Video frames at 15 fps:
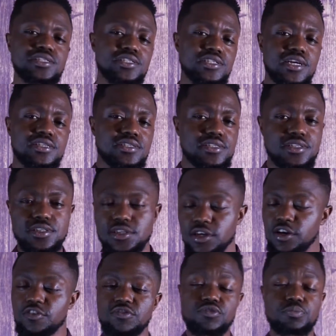Jesse,
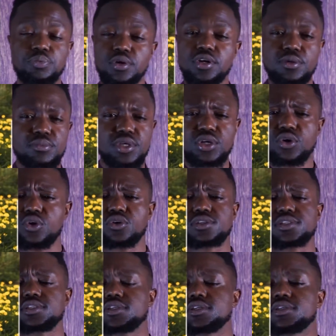for putting me
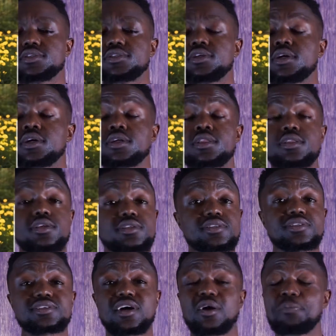onto this.
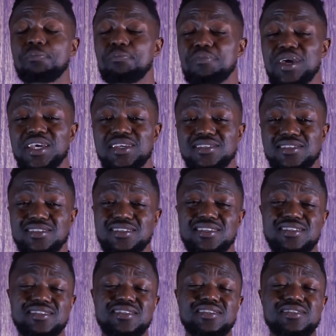This is amazing.
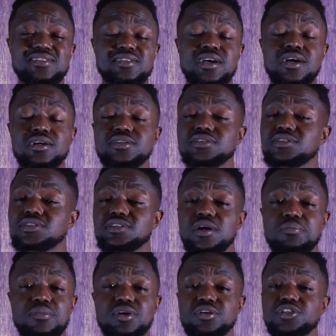This is
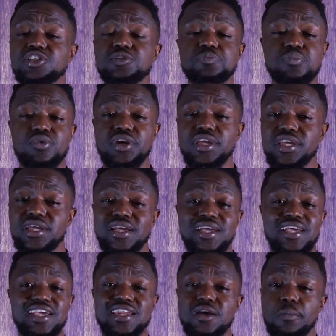summer spring
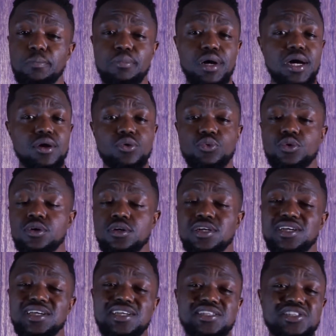in a bottle.
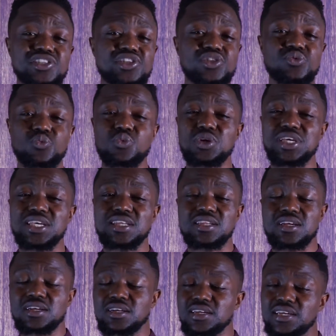It's sweet,
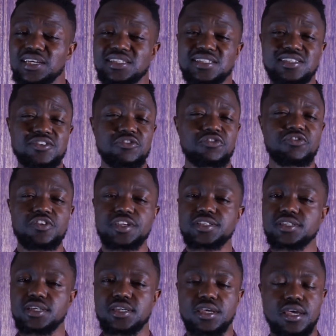it's
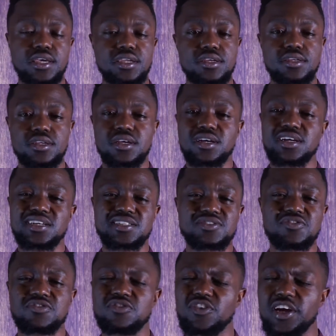sophisticated, it's
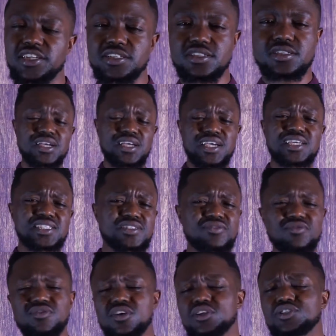fresh, it's
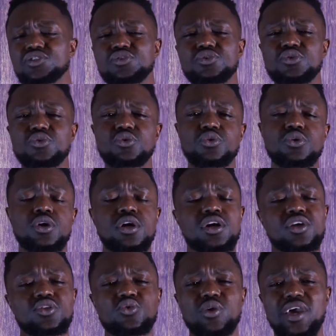versatile,
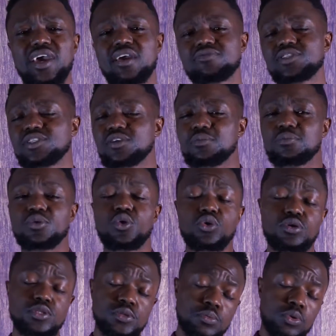you have some
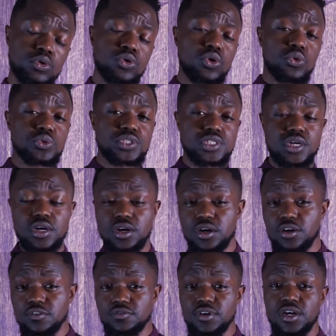noticeable notes
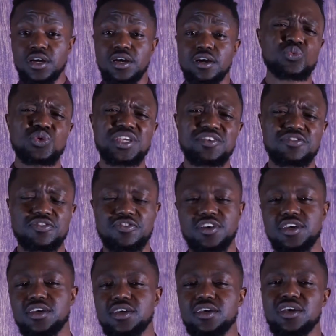of sweet
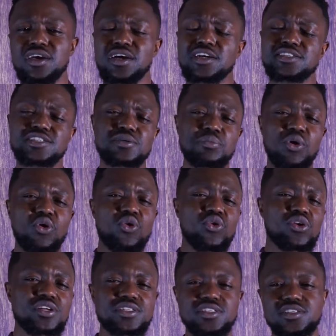fig, some
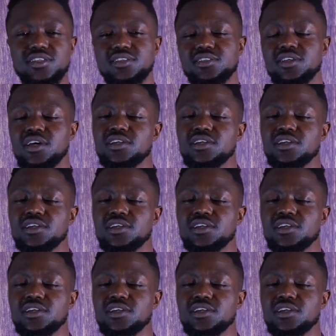oranges,